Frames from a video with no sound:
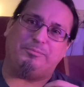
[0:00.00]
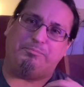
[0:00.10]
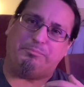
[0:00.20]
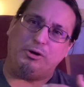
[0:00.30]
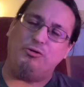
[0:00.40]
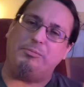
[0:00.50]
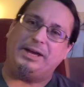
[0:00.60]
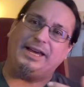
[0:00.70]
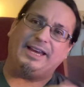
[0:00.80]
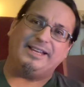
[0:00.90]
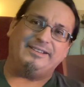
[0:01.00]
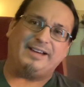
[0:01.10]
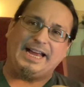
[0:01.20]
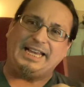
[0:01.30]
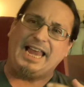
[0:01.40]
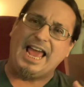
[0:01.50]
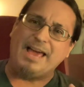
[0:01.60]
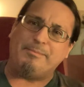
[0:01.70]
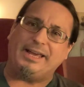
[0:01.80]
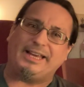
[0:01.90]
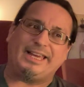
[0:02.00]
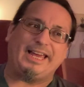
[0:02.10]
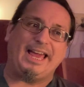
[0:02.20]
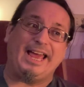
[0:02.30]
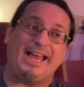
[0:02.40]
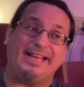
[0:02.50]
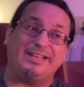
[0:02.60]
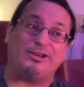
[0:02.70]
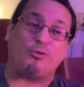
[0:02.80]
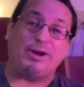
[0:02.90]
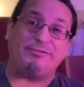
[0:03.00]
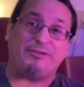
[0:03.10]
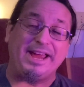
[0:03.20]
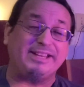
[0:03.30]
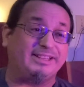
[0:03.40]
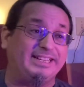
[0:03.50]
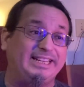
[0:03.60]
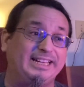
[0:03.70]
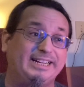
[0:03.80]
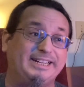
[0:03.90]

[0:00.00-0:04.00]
booming and dynamic, and quite frankly,